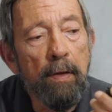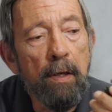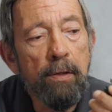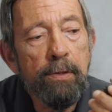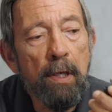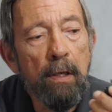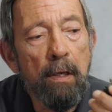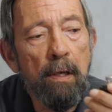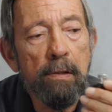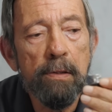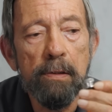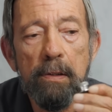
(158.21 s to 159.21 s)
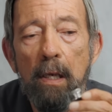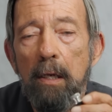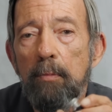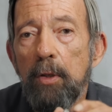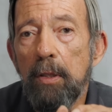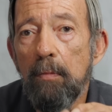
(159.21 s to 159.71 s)
HKS has got
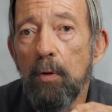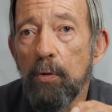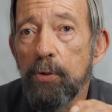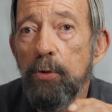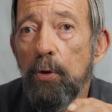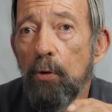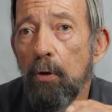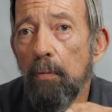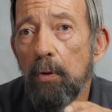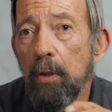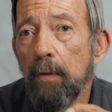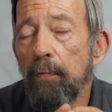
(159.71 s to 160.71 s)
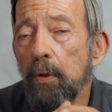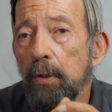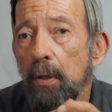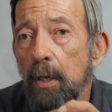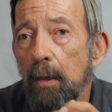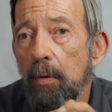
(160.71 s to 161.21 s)
to be the most durable if we're
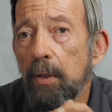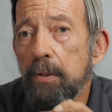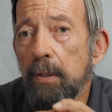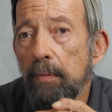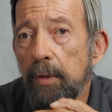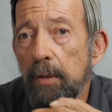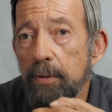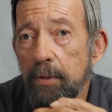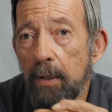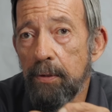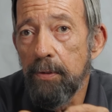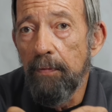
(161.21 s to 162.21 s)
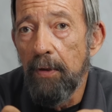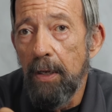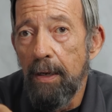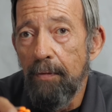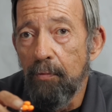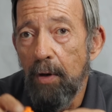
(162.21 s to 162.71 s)
talking about something that's going to
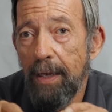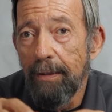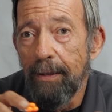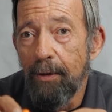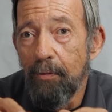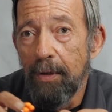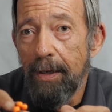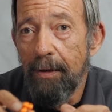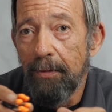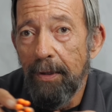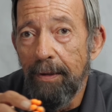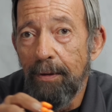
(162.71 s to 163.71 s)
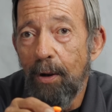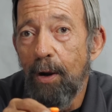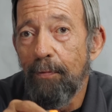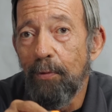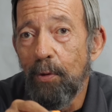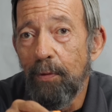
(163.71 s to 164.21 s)
survive rattling around in an
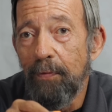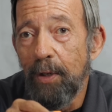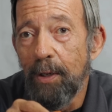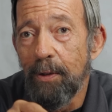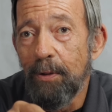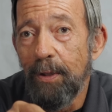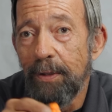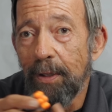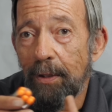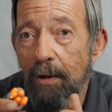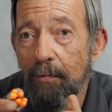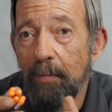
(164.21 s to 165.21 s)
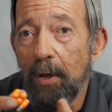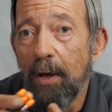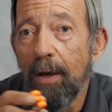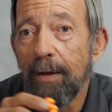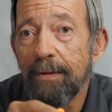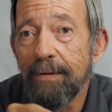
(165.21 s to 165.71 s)
off-road vehicle on the glove
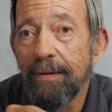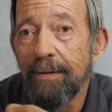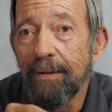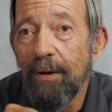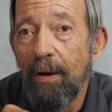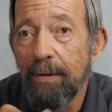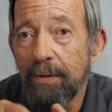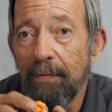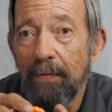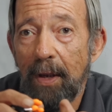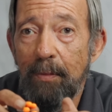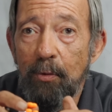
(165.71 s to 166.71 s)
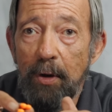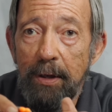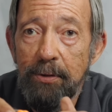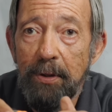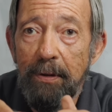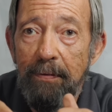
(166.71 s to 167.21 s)
box and constant
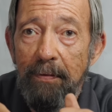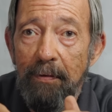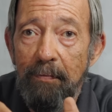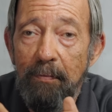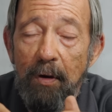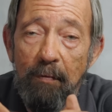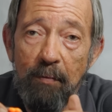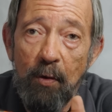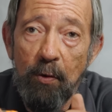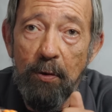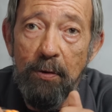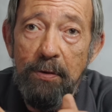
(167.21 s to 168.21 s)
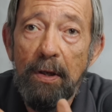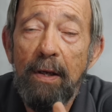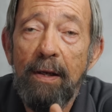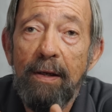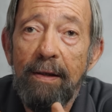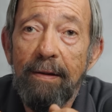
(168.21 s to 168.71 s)
vibration of motors,
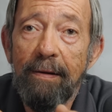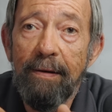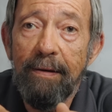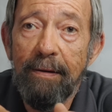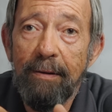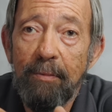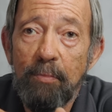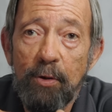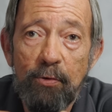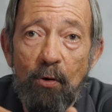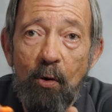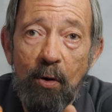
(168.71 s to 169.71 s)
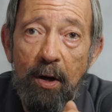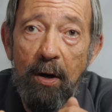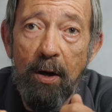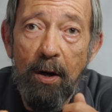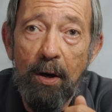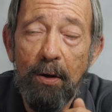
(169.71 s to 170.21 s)
like in a patrol
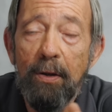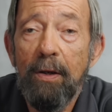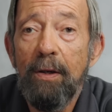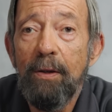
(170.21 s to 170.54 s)
car